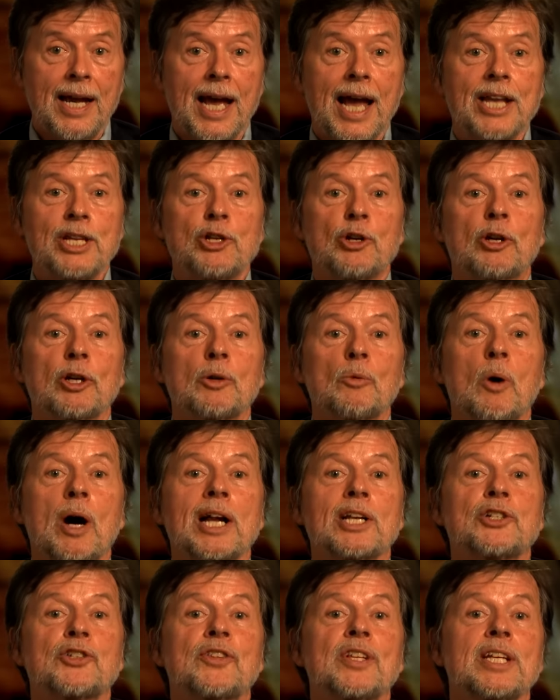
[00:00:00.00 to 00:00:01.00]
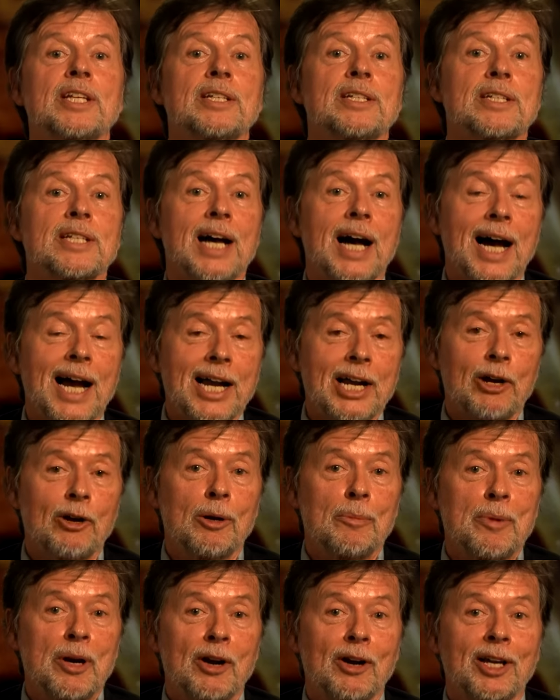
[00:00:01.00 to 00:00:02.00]
and you can watch the entire
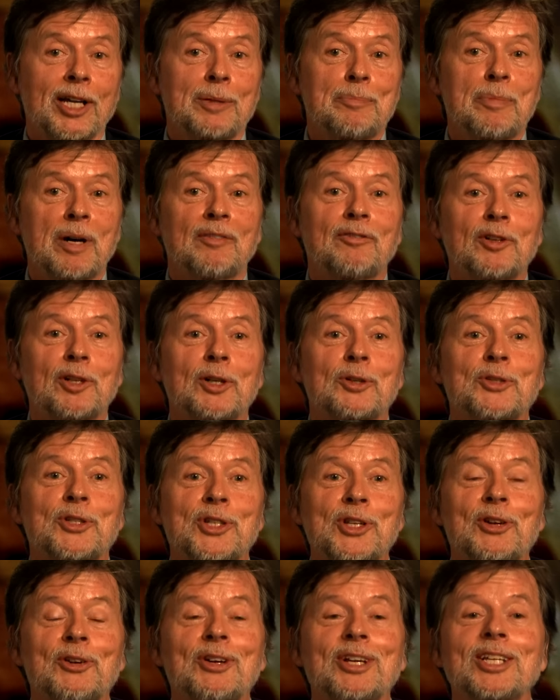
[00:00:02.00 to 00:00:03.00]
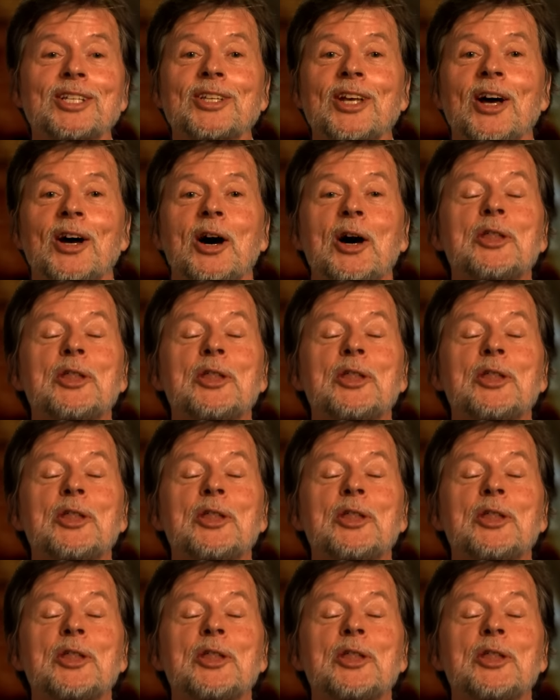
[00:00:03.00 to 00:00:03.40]
American Buffalo series